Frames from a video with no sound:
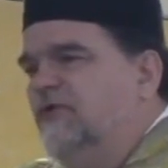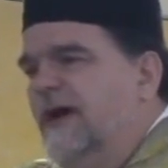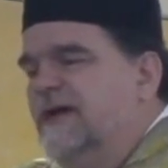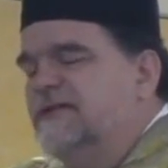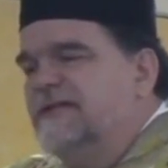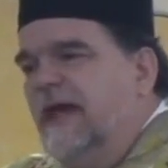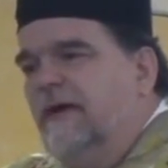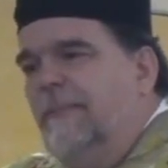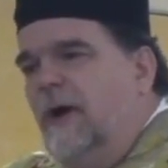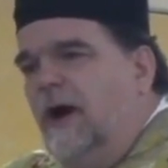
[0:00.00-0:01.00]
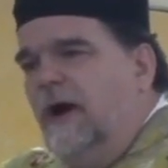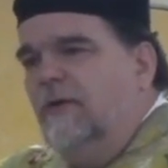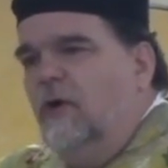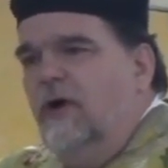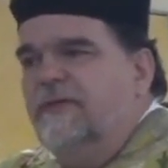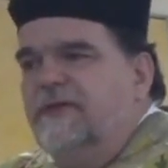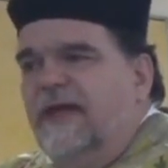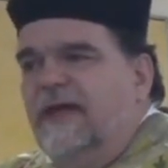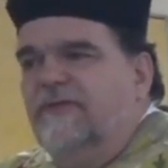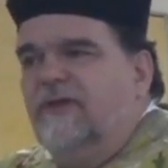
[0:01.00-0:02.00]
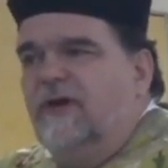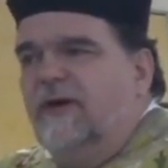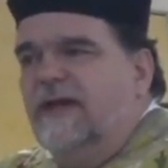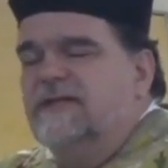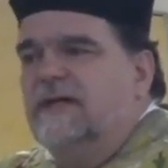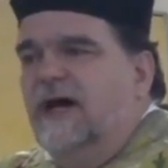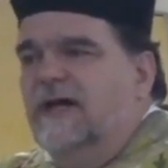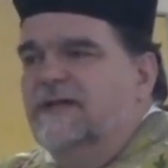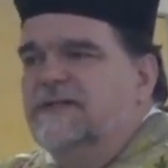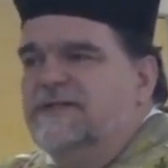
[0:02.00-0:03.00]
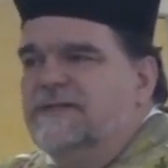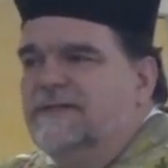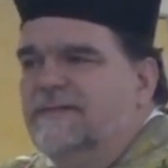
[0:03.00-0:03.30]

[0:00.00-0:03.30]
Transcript: who tries to tear apart all things that Christ does.